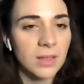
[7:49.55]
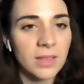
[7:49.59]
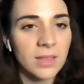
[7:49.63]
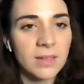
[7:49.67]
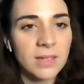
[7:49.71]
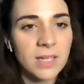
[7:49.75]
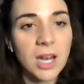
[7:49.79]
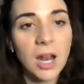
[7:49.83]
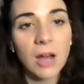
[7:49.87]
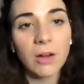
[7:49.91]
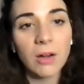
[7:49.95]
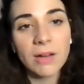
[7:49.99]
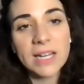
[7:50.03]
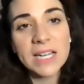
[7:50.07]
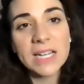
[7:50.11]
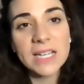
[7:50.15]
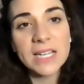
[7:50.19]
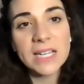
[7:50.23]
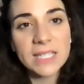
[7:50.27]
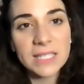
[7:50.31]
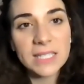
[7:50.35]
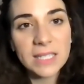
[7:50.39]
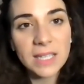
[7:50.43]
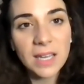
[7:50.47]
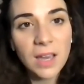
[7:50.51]
and it
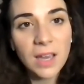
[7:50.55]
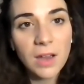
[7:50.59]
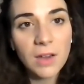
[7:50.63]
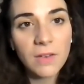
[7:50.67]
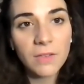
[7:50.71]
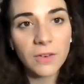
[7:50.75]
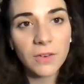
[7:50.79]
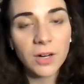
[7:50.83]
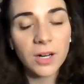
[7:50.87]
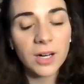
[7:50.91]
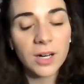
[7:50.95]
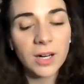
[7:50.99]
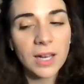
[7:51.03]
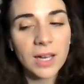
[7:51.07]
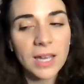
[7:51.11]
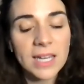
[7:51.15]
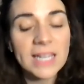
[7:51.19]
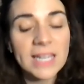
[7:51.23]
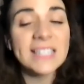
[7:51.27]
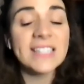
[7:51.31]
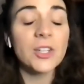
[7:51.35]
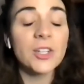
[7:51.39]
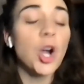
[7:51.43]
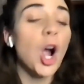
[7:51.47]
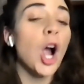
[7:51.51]
is
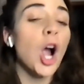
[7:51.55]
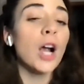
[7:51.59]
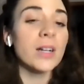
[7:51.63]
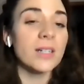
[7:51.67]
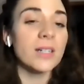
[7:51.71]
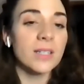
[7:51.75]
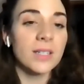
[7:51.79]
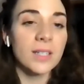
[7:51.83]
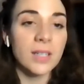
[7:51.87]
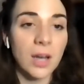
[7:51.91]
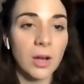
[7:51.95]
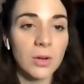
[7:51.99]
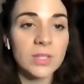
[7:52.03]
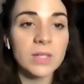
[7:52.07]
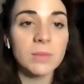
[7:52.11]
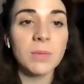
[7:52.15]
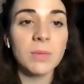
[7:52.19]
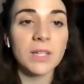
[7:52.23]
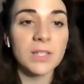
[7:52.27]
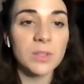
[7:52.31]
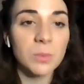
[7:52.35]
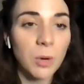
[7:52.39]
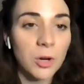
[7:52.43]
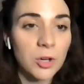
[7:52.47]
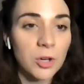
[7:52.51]
an art, it's
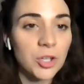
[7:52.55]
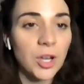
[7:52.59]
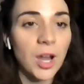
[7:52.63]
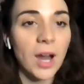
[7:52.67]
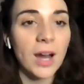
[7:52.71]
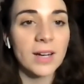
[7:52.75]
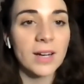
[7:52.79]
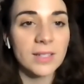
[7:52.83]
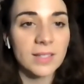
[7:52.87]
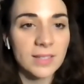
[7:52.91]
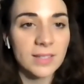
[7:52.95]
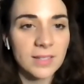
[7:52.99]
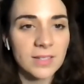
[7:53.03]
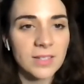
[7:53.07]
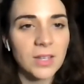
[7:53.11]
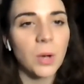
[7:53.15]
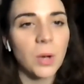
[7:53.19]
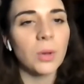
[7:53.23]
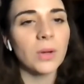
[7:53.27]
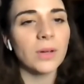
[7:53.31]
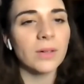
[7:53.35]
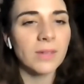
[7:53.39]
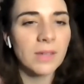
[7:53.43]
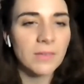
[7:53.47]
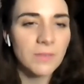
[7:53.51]
mixed martial arts. And
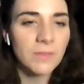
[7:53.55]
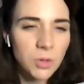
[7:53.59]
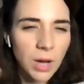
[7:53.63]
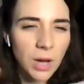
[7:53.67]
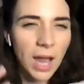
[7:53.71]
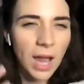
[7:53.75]
so if you